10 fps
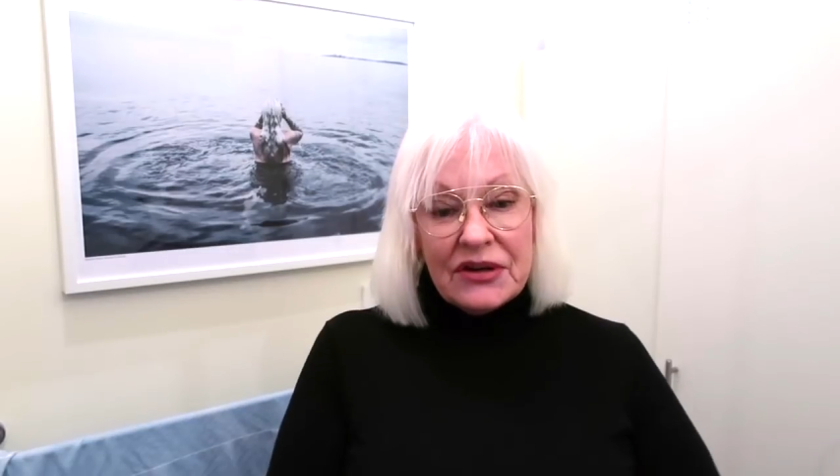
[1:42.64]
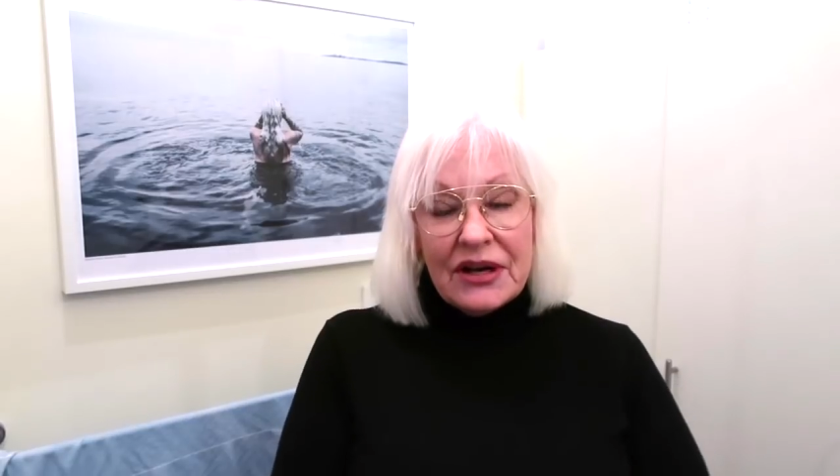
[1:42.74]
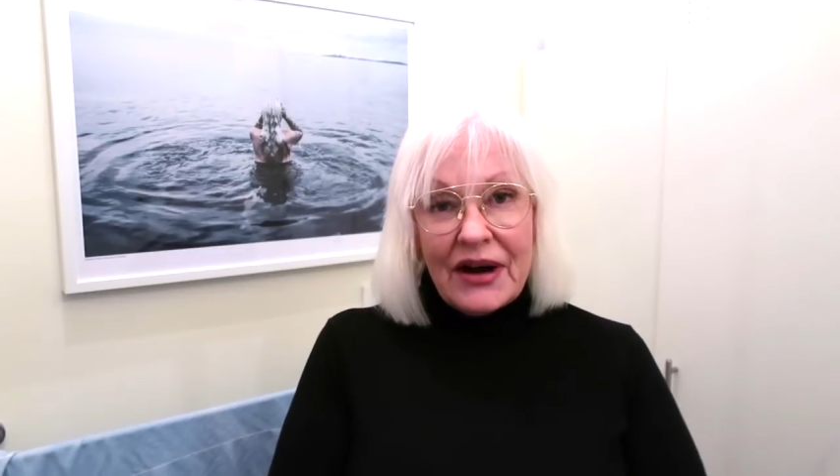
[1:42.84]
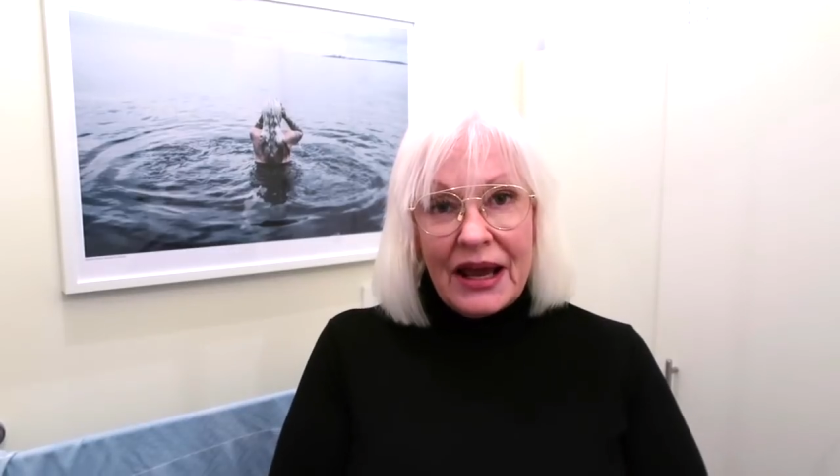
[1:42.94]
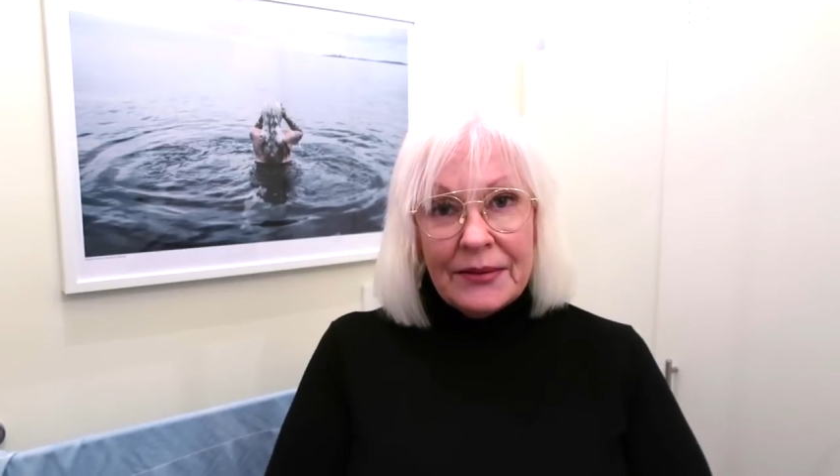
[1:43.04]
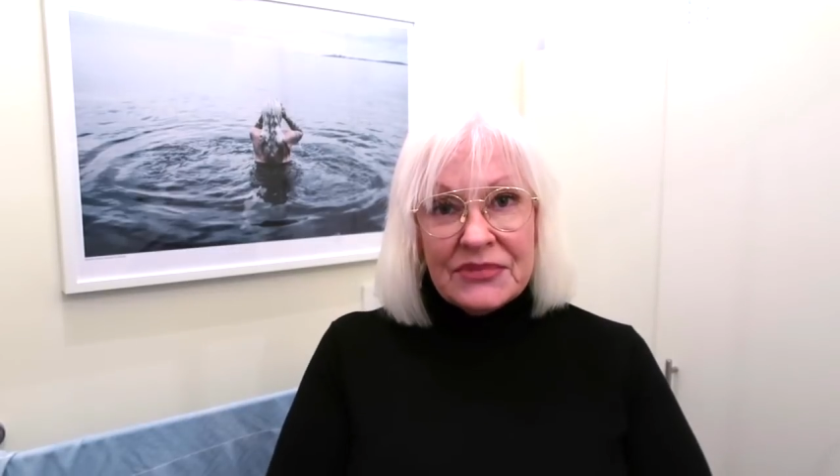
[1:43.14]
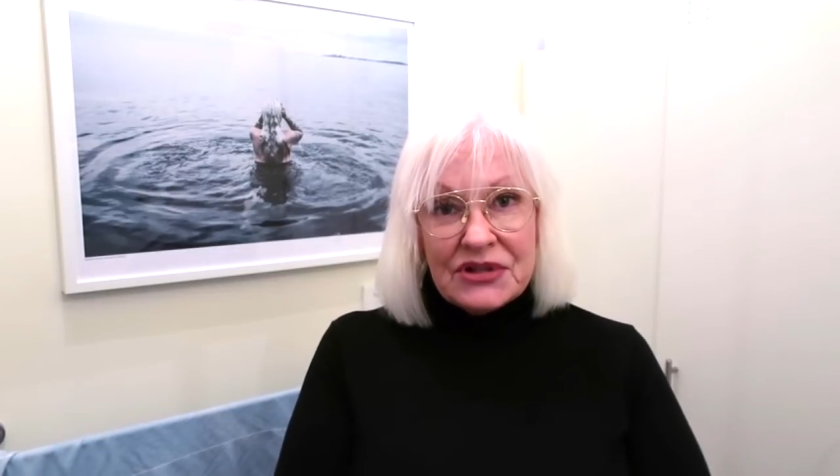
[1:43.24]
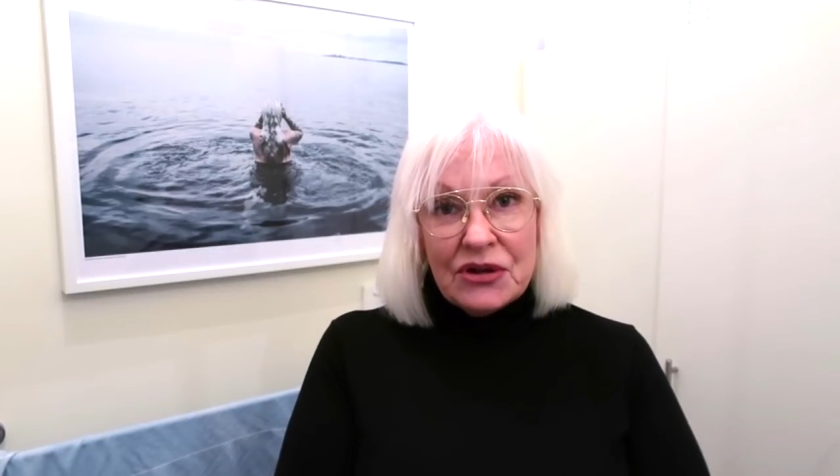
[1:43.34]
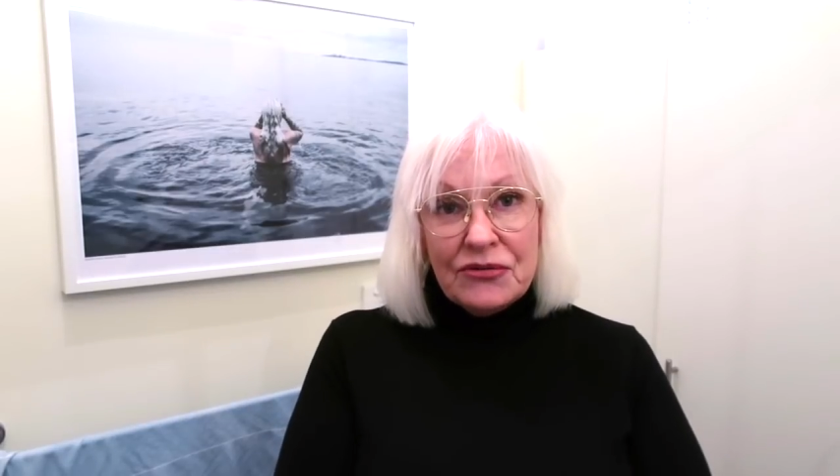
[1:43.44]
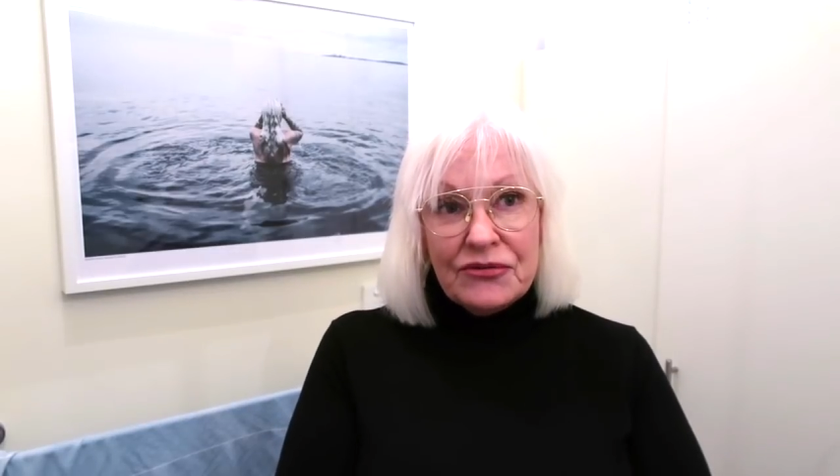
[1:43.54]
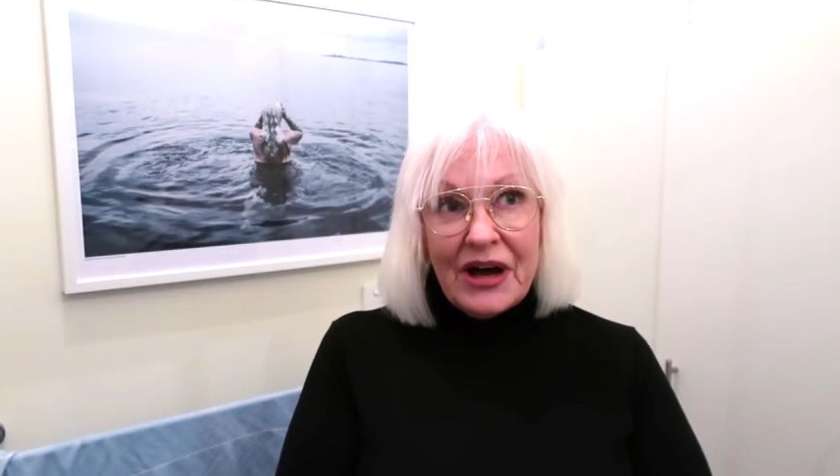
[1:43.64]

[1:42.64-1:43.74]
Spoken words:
so here I am, zone